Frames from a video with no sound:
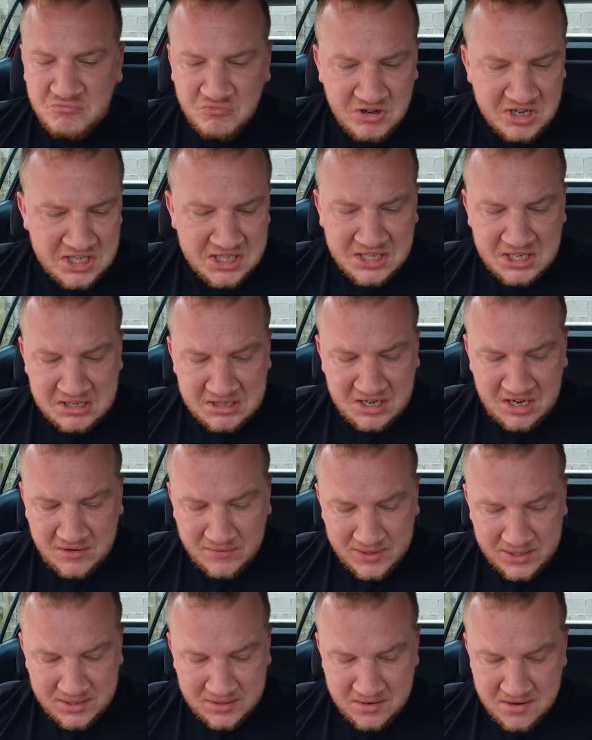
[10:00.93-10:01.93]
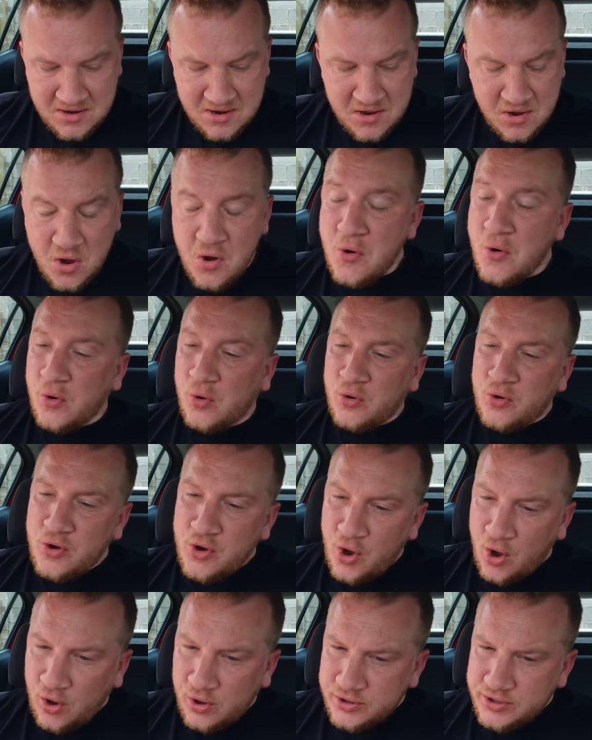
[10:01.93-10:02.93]
recently serviced or
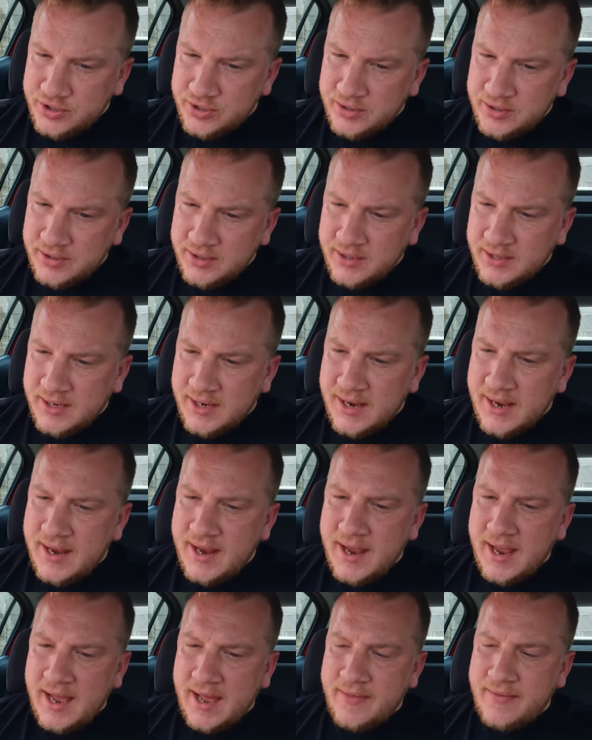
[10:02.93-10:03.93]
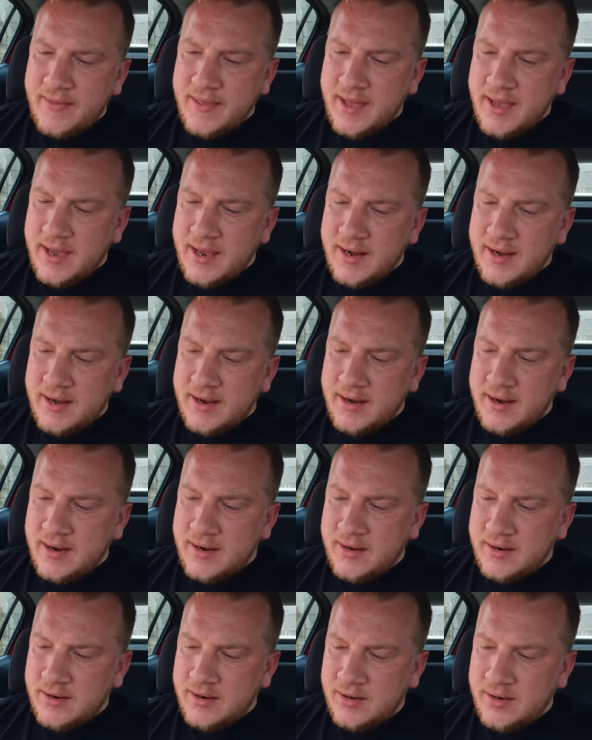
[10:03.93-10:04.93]
not. And
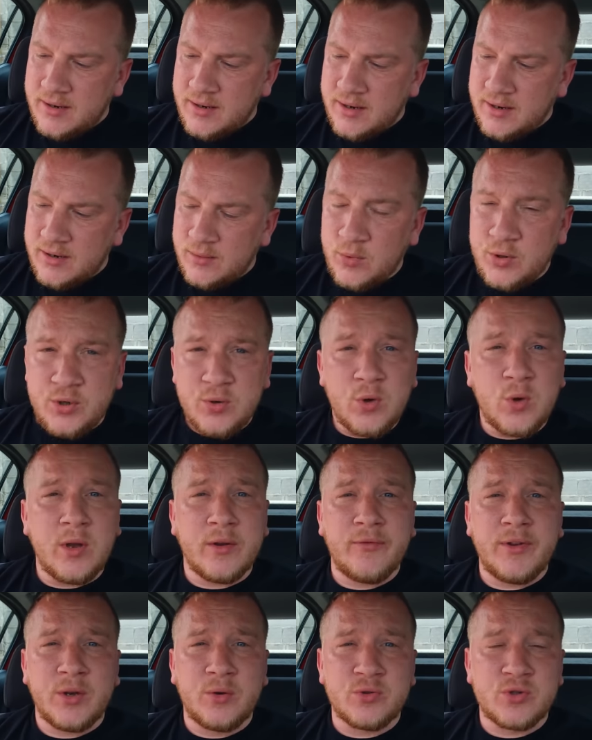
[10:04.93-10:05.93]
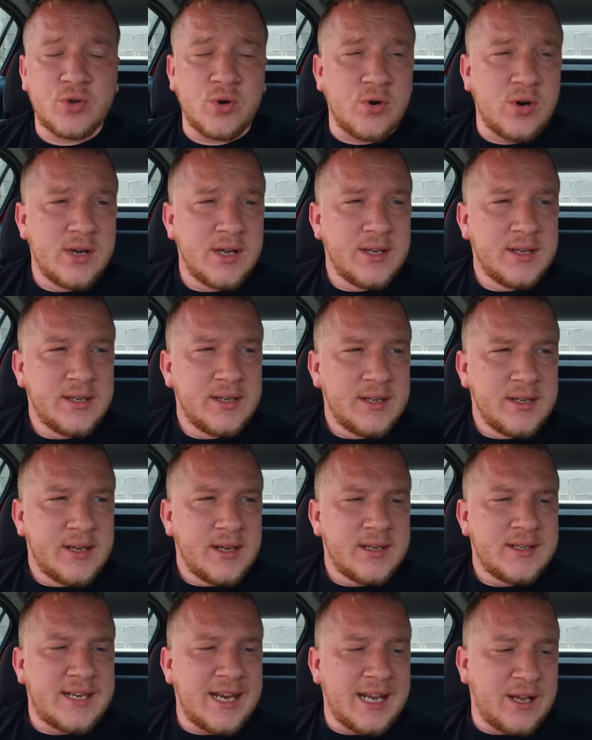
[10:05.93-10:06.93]
then we'll do a quick vehicle score
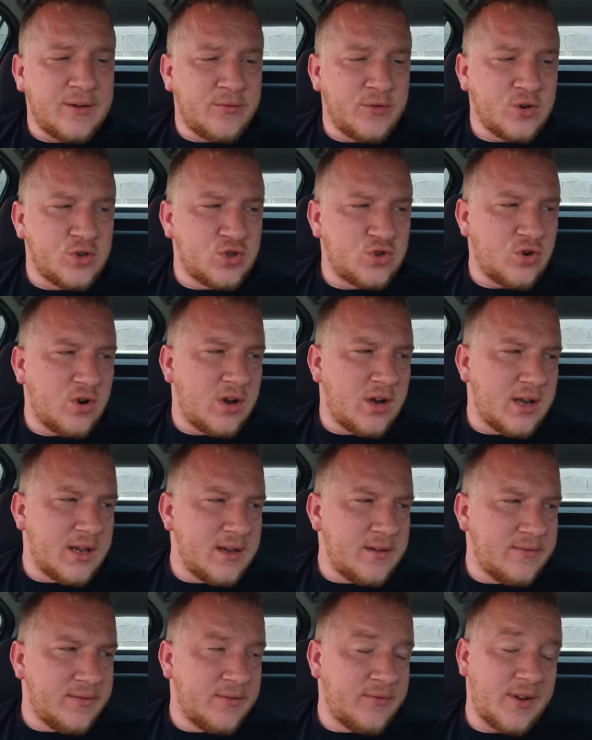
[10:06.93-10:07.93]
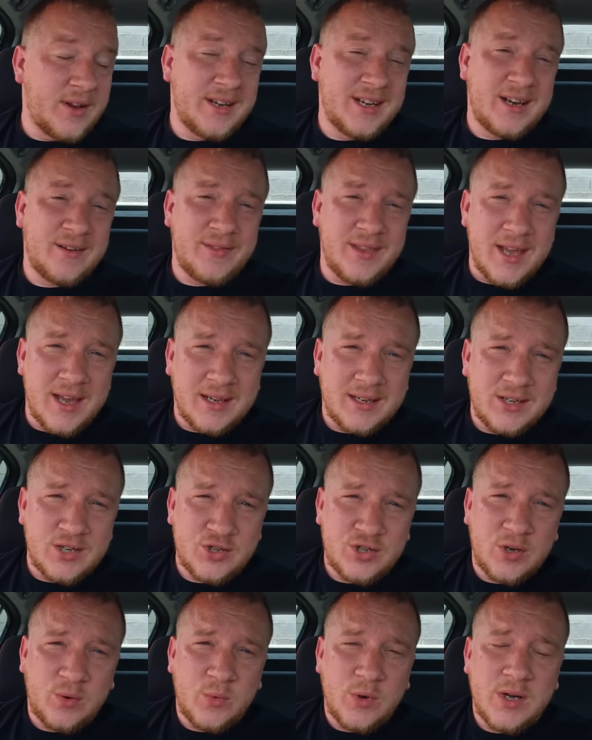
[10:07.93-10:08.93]
and take it for a drive, find out if the air
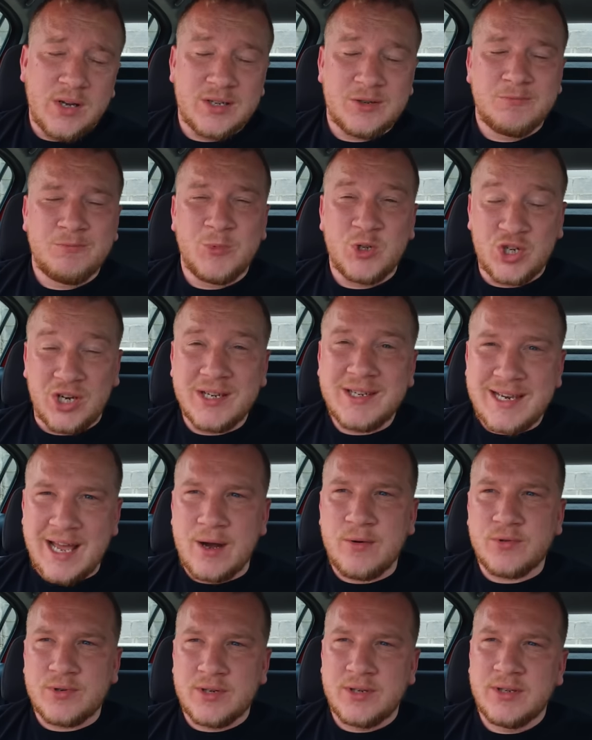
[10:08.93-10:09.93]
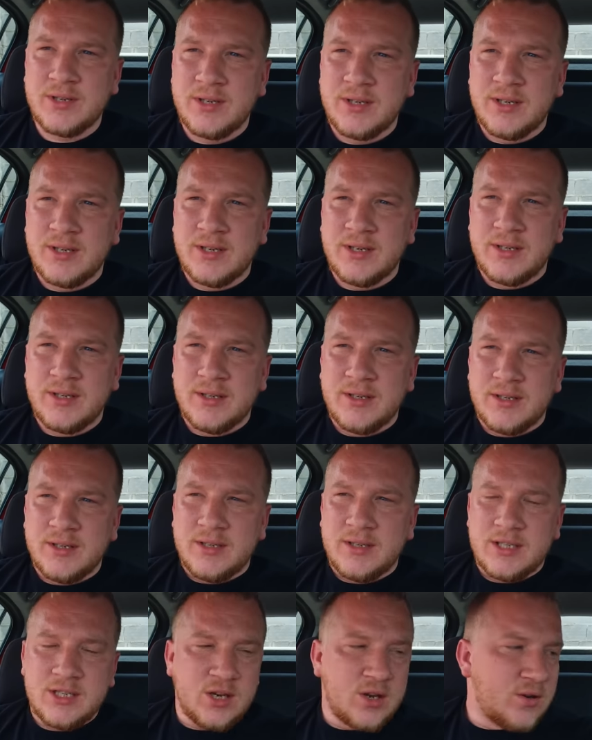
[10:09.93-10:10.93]
conditioning works, which I doubt
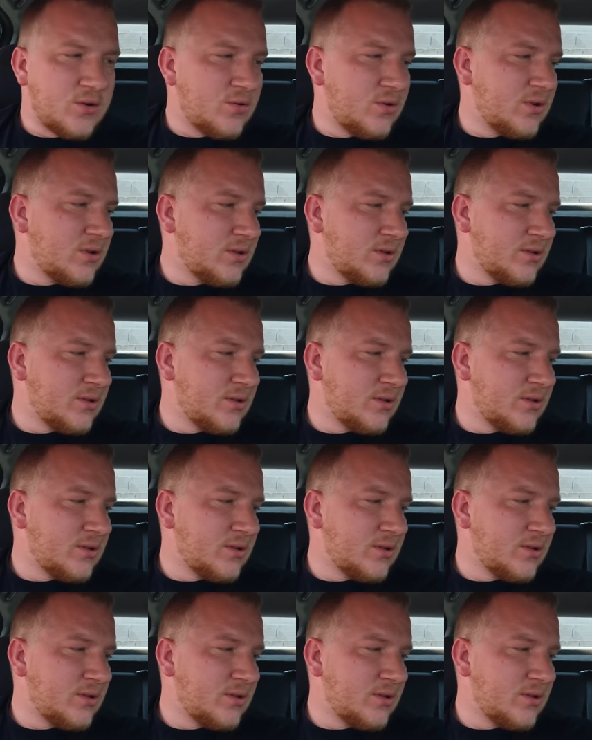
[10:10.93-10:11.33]
so